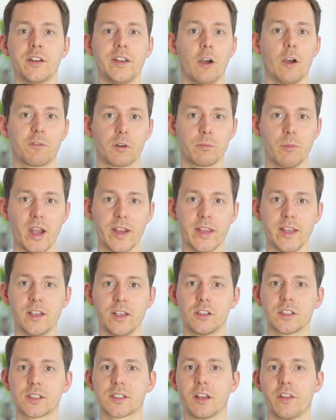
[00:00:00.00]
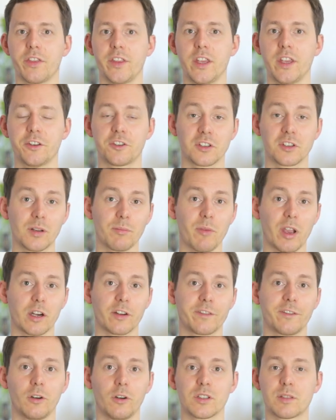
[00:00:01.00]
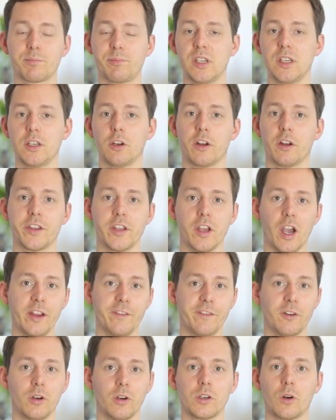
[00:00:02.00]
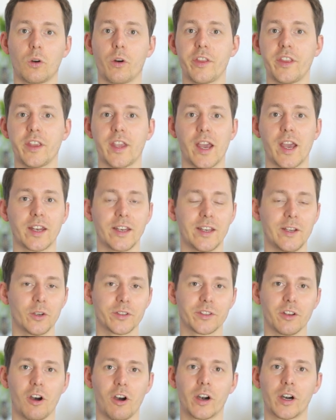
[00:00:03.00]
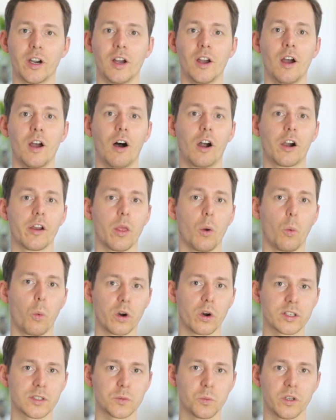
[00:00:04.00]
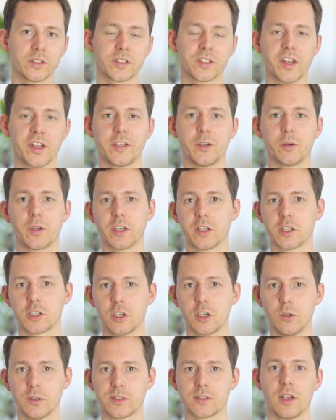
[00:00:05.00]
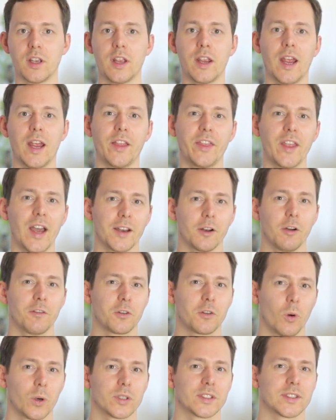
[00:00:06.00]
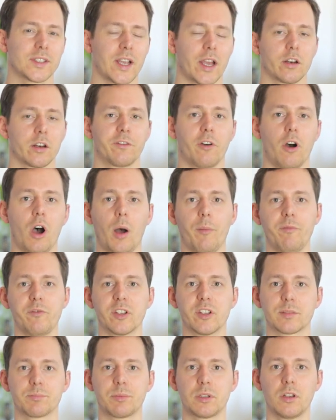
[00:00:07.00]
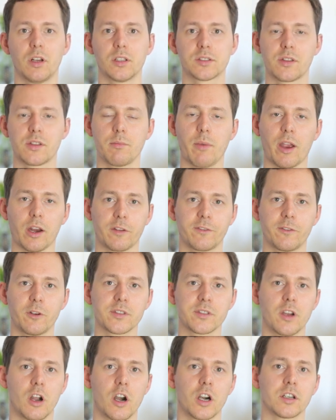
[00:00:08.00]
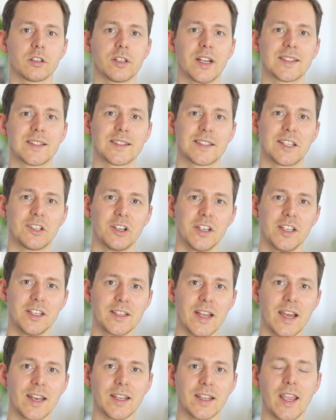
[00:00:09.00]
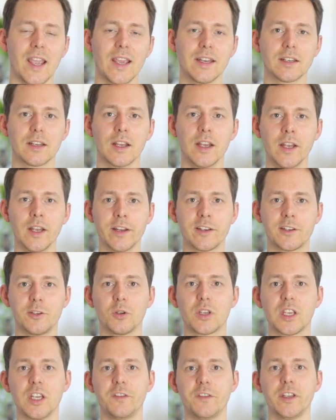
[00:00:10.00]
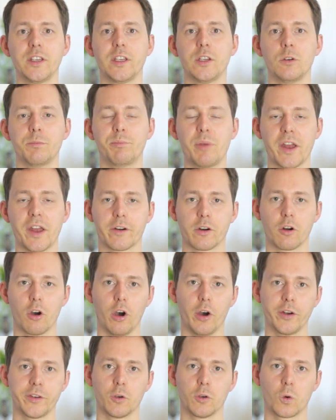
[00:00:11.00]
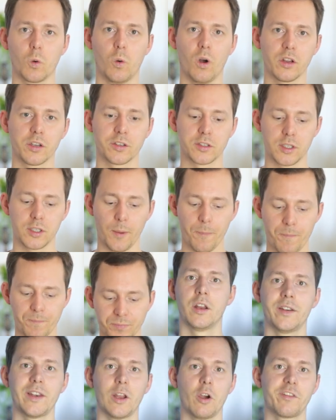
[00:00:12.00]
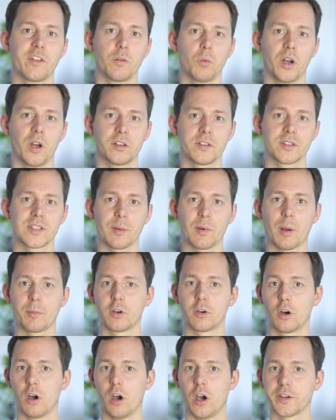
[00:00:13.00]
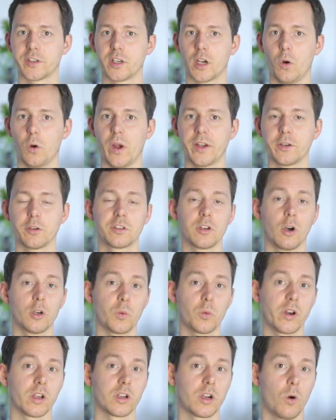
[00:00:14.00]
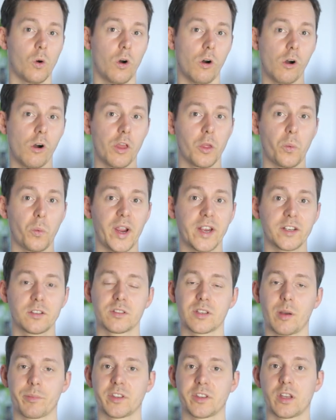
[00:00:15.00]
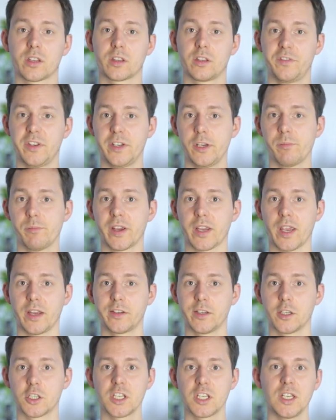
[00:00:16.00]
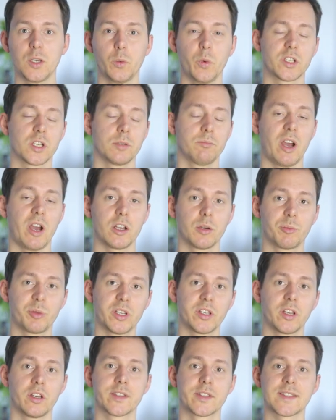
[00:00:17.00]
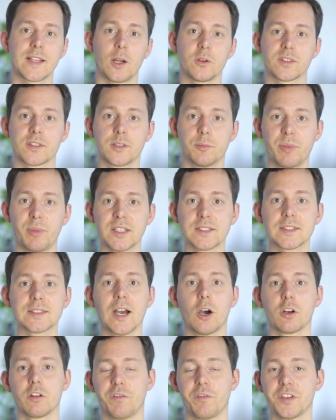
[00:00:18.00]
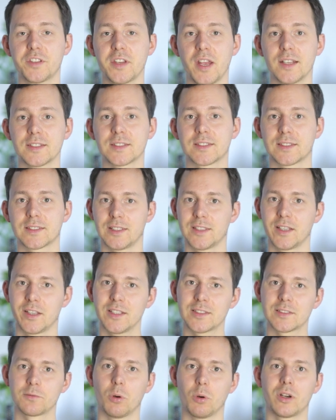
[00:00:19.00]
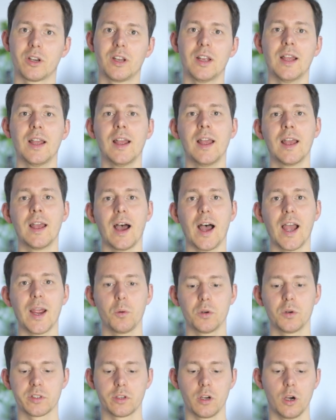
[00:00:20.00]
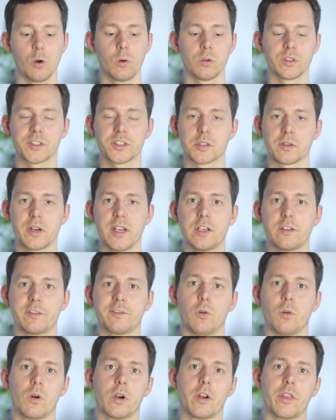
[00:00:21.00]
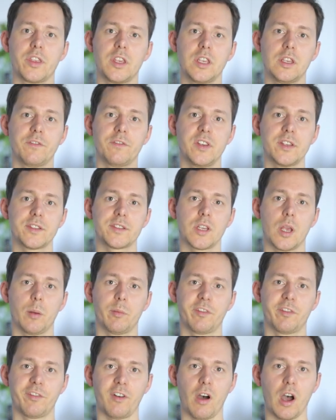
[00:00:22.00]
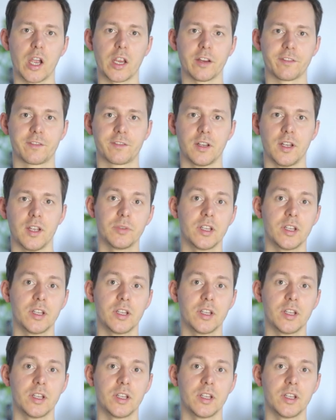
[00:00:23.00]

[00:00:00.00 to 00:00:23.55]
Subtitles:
Now for my ears, the internal microphones, be it on the iPhone or the Canon EOS R, are the worst ones that you can choose. And that of course is kind of obvious because the microphones aren't necessarily dedicated to giving you better audio quality. Now, if you want to step up your audio and you don't want to go all the way to something like the VideoMic NTG, which in my opinion sounds the best out of the tests in this one, I would go straight for the VCM5.